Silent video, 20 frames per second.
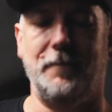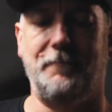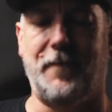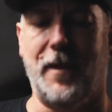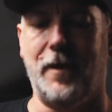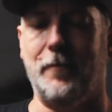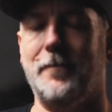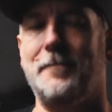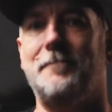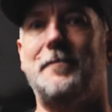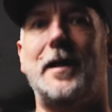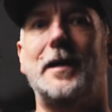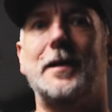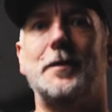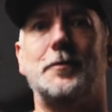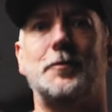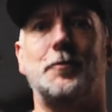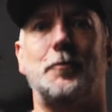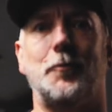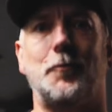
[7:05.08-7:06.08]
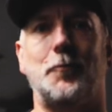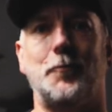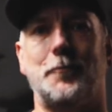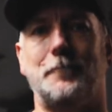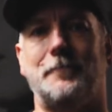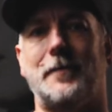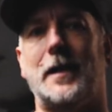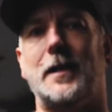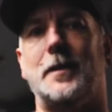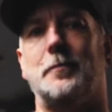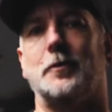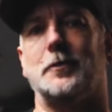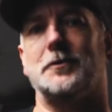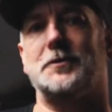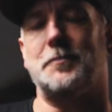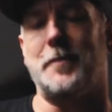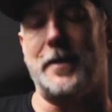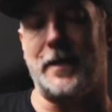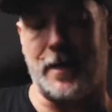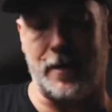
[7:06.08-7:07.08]
very valuable valuable
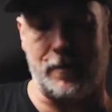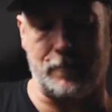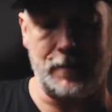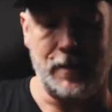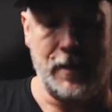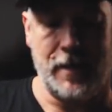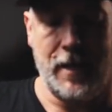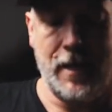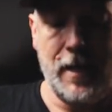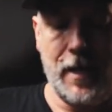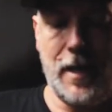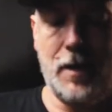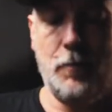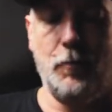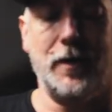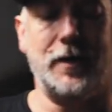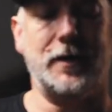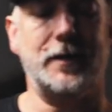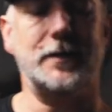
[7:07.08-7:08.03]
to me now. Uh, what it